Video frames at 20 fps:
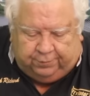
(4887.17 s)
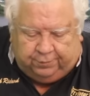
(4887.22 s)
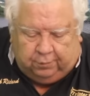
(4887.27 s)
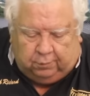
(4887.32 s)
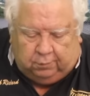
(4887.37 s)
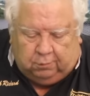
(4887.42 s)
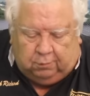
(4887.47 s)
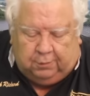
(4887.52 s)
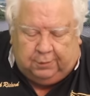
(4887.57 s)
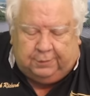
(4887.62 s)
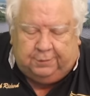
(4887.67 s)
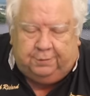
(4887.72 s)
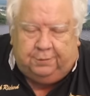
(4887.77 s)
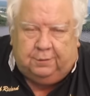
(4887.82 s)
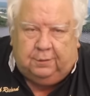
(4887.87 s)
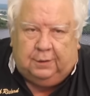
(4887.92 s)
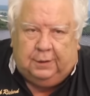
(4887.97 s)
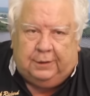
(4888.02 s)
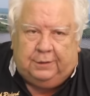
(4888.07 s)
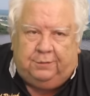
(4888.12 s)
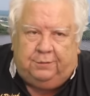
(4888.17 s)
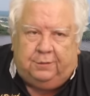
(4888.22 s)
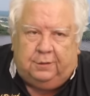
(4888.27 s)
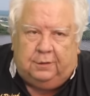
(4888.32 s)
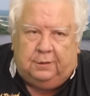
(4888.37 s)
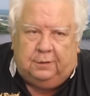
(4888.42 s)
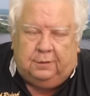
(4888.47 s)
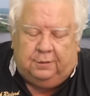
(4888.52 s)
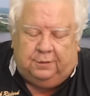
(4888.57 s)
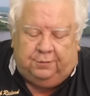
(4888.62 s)
solar
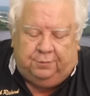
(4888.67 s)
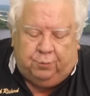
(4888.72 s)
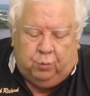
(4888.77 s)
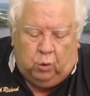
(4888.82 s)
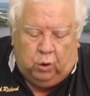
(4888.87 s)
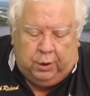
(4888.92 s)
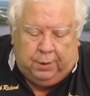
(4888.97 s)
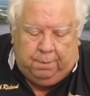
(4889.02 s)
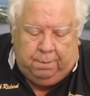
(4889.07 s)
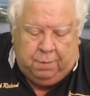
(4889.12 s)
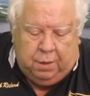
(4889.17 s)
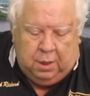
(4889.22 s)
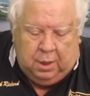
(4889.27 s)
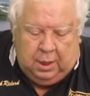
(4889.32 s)
installation at this point,